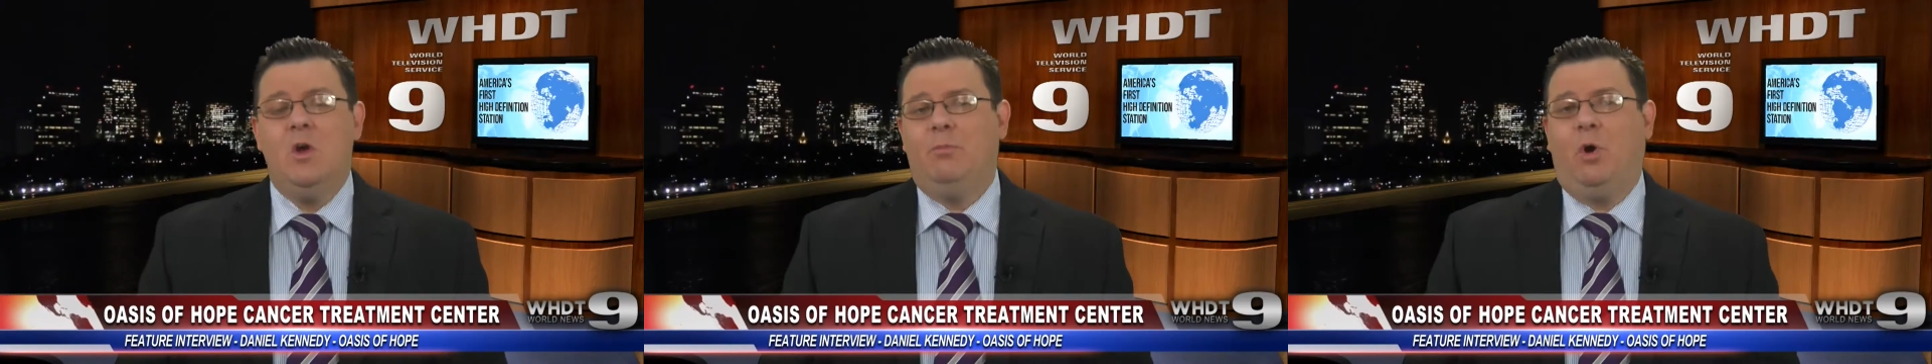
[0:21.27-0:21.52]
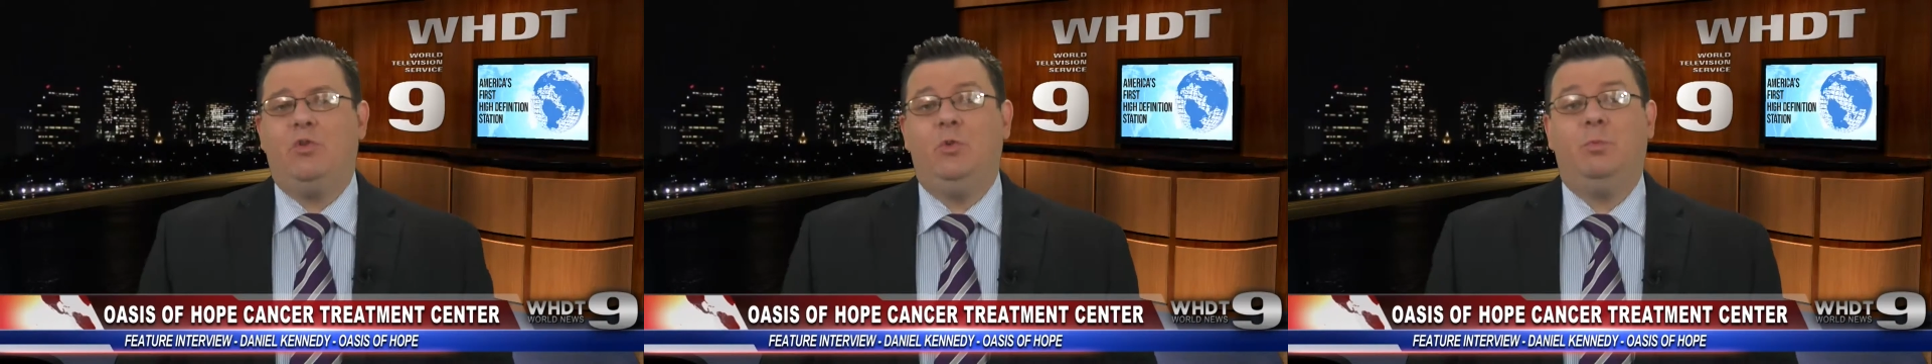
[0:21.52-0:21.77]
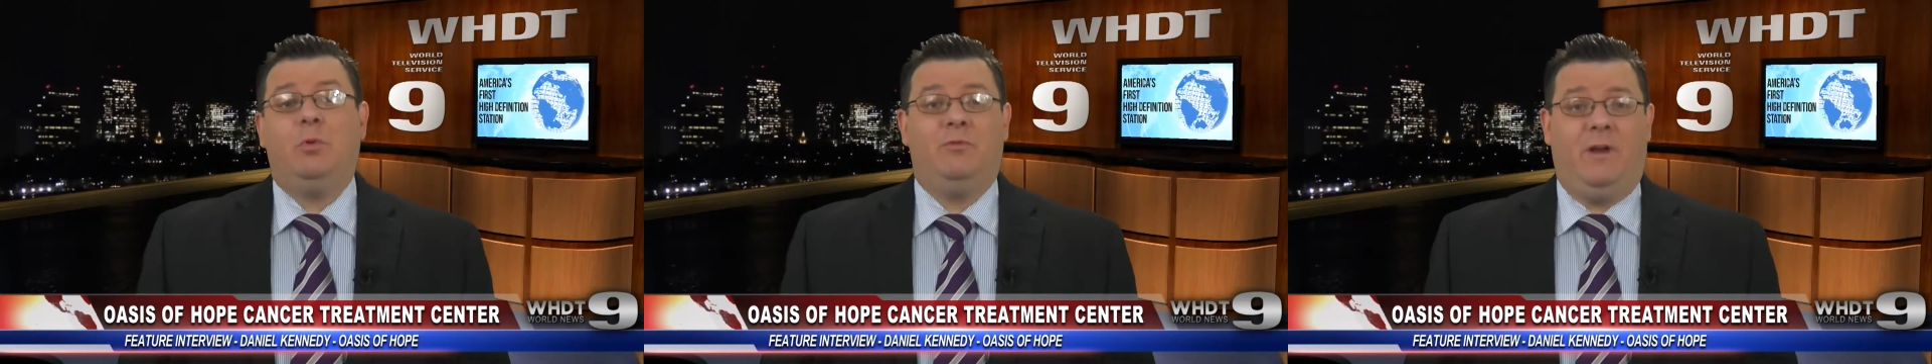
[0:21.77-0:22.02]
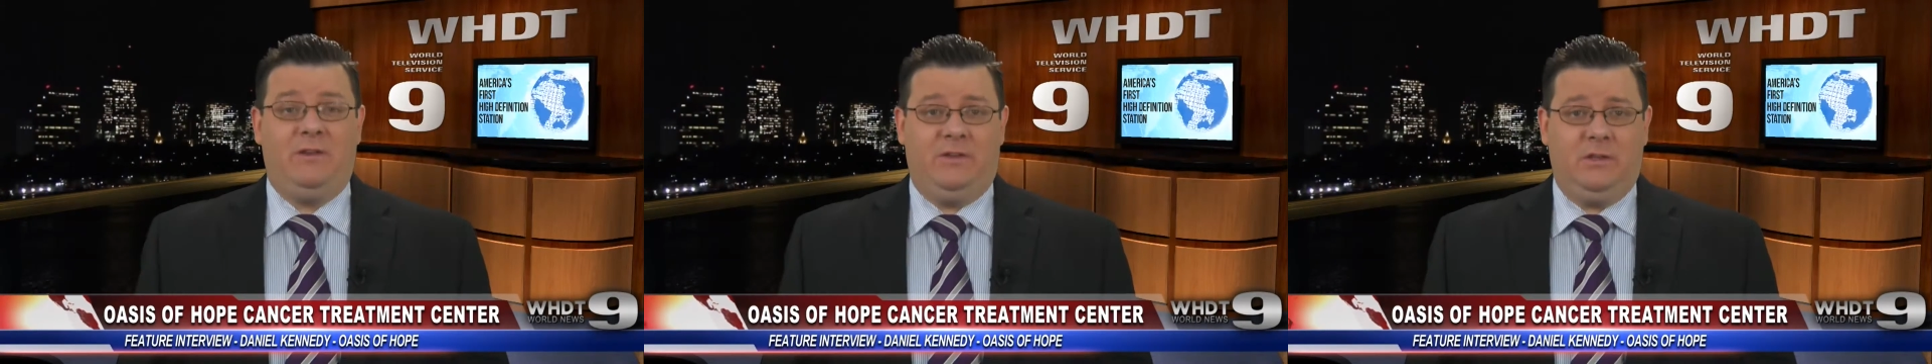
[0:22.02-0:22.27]
both through
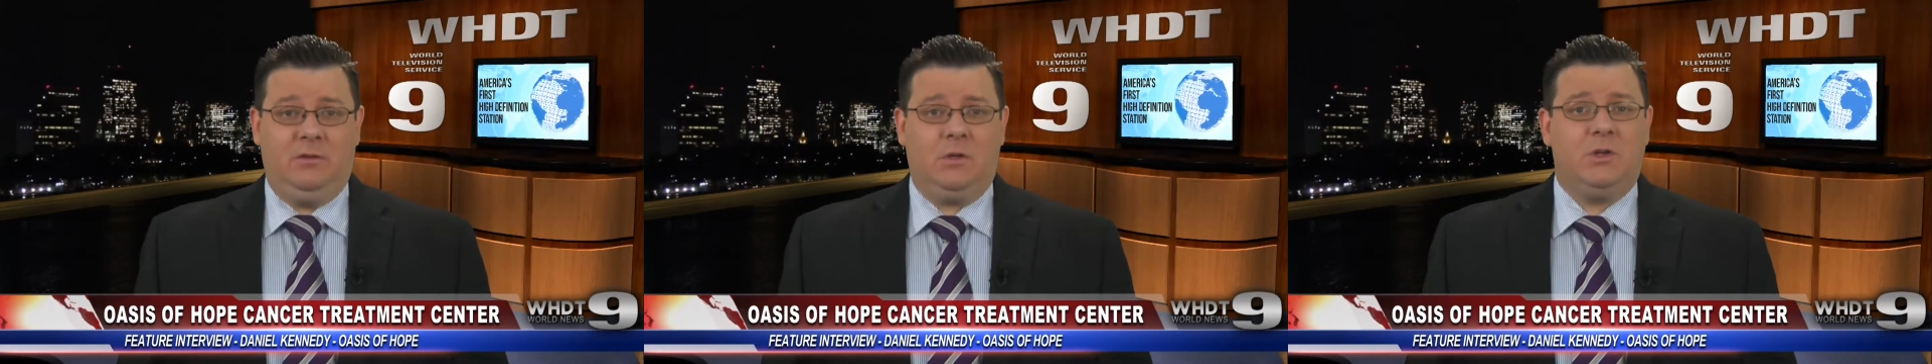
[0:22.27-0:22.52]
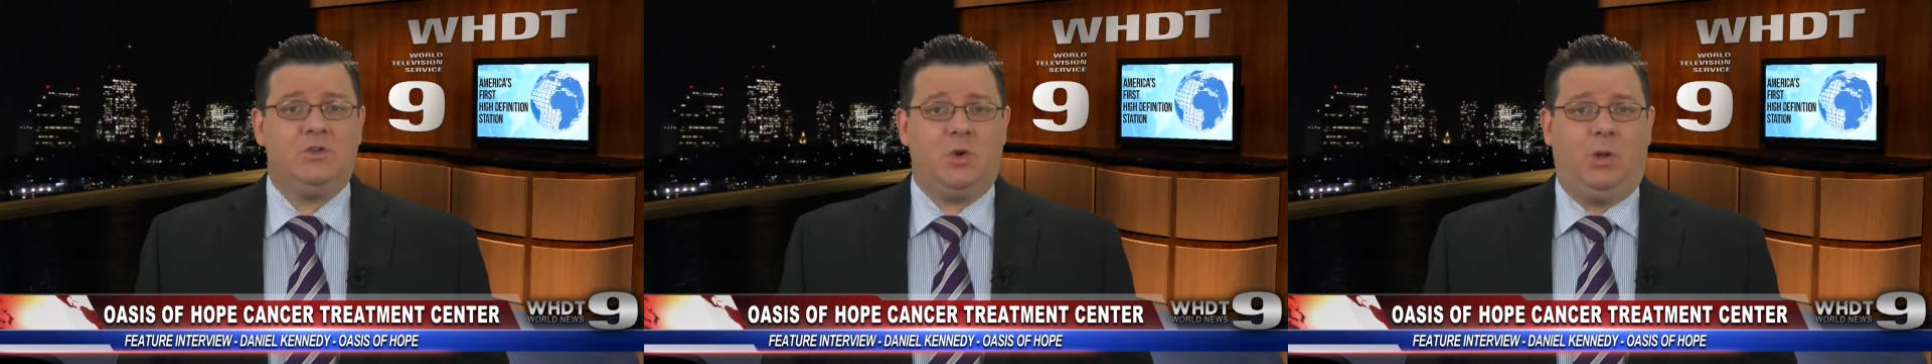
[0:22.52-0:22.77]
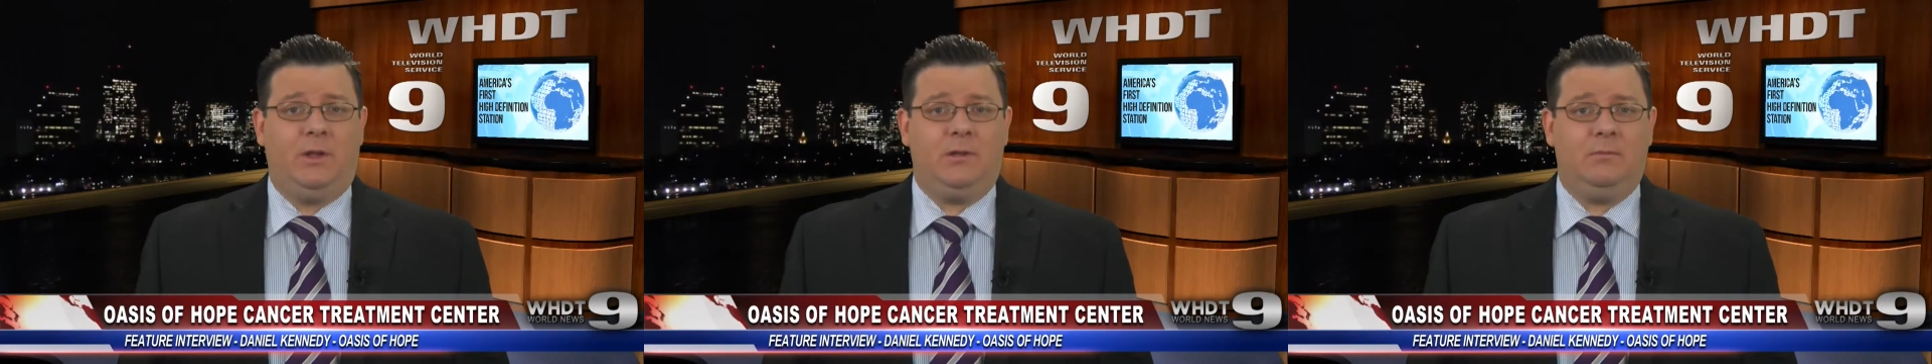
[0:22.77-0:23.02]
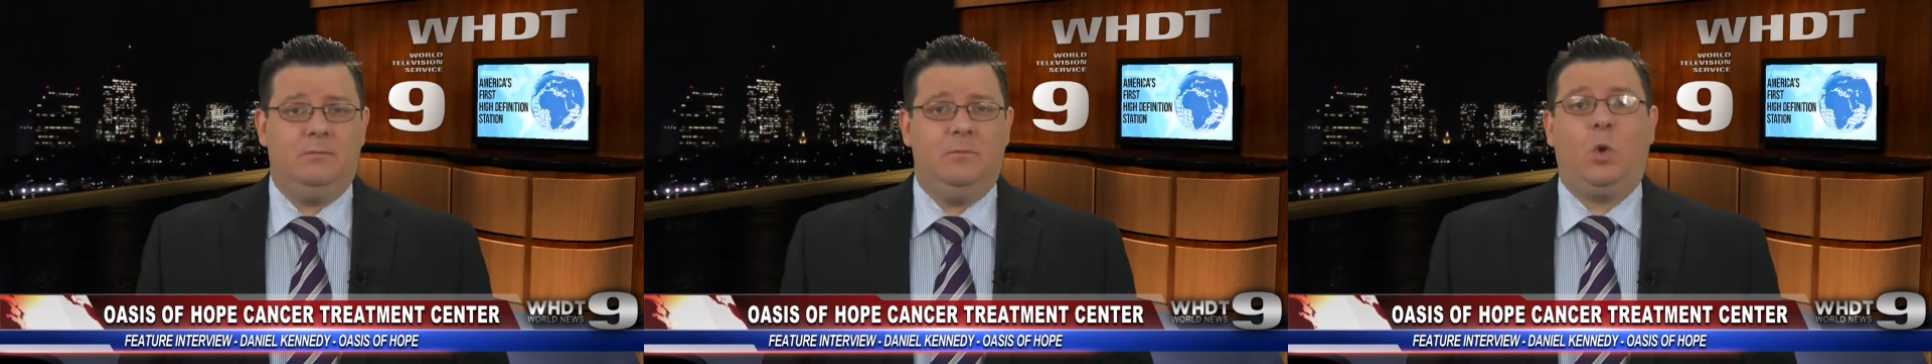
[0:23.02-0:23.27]
preventing, controlling,
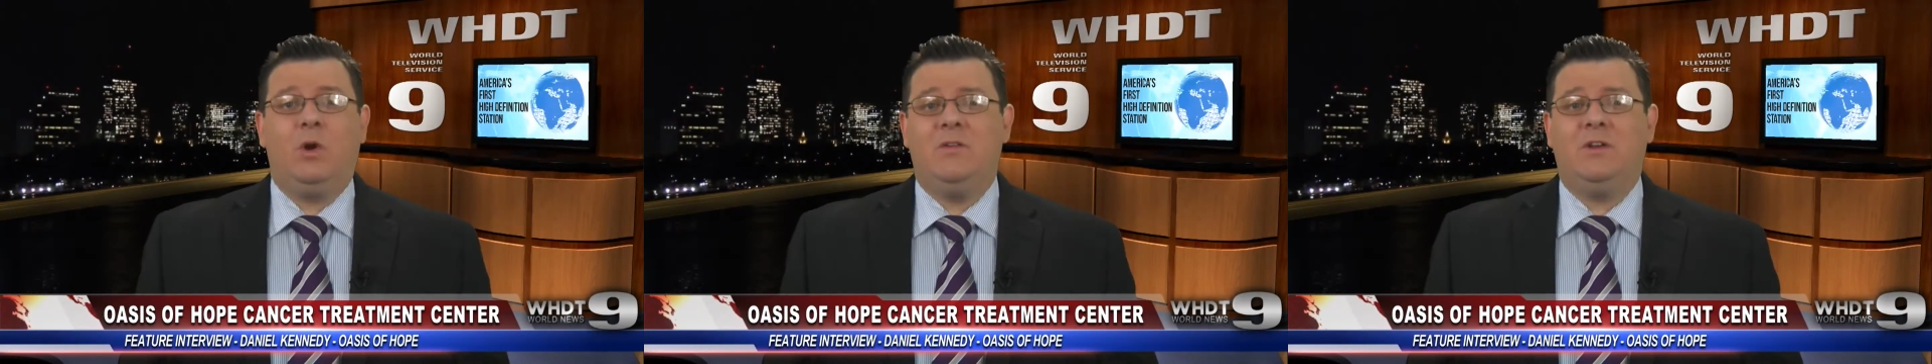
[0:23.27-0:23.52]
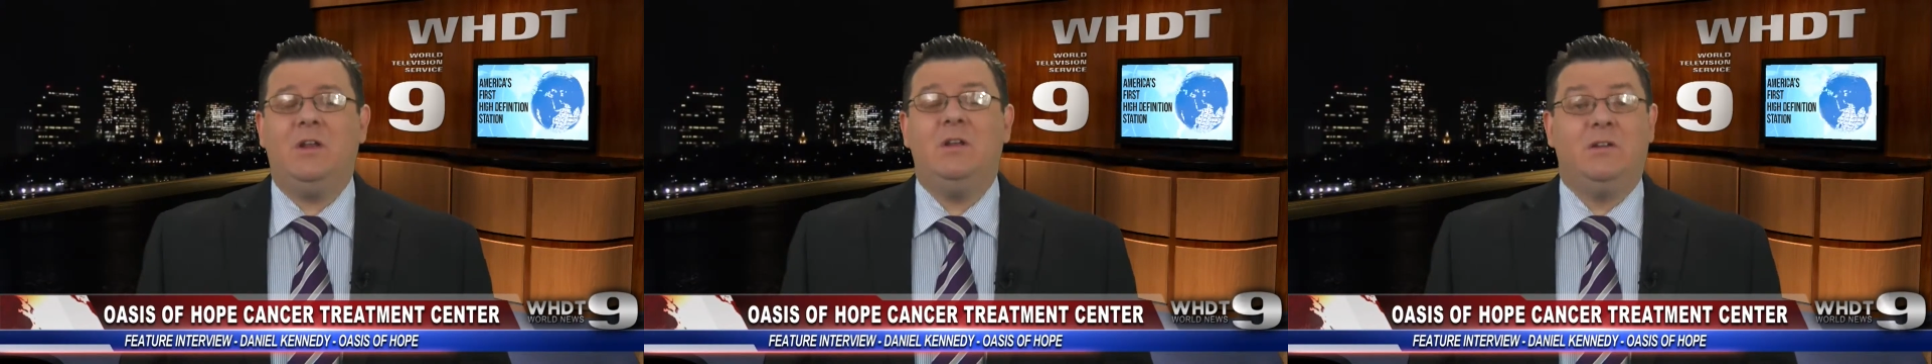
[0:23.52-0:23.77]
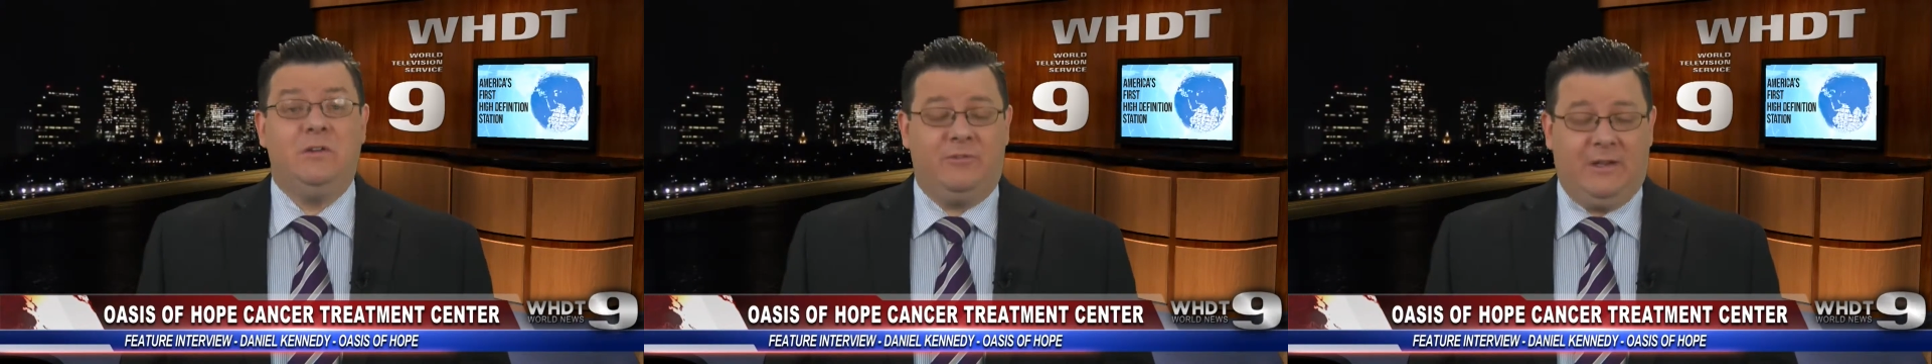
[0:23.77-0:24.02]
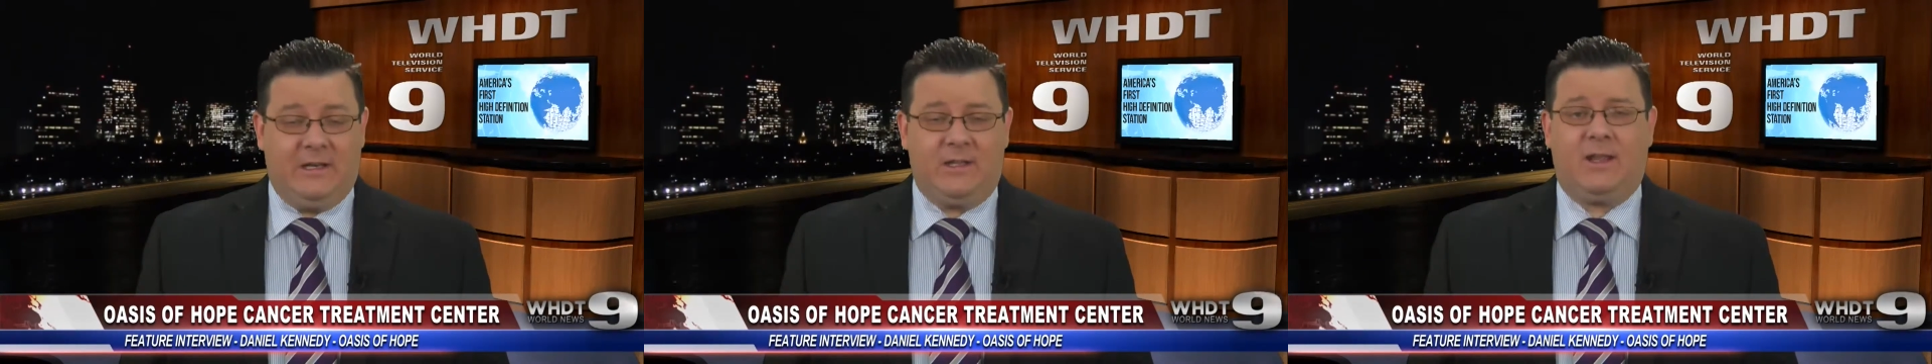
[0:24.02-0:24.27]
or even
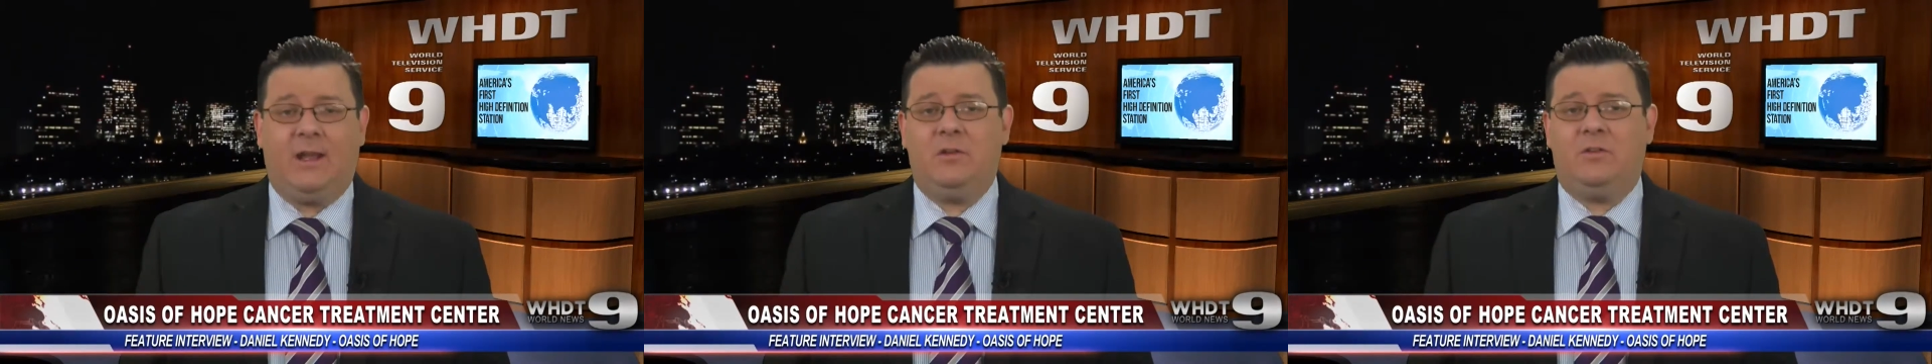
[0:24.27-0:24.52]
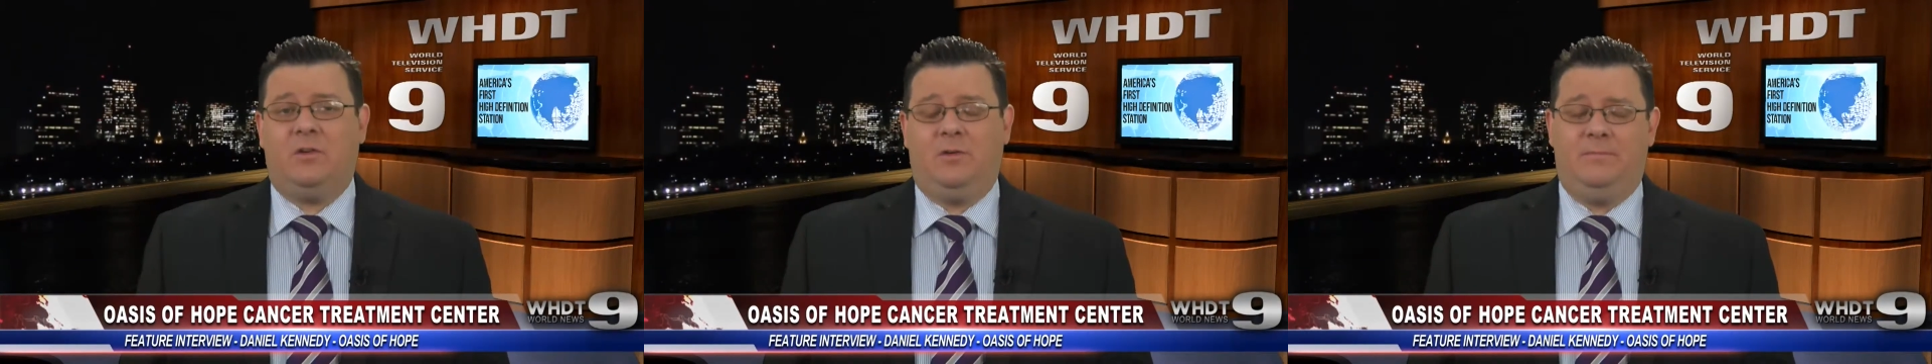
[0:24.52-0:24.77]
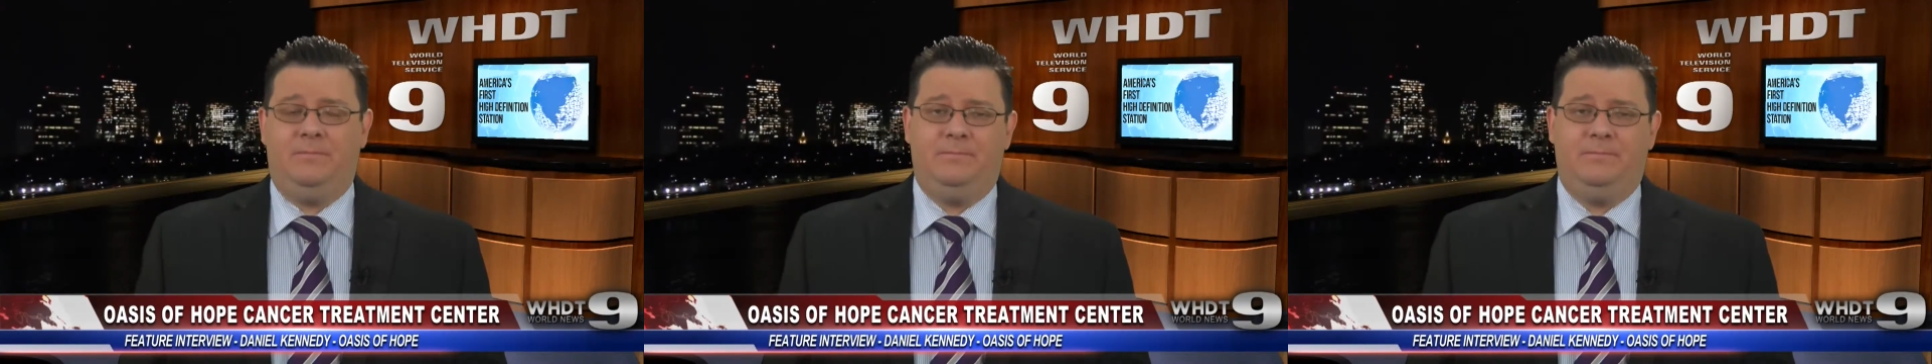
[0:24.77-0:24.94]
defeating cancer.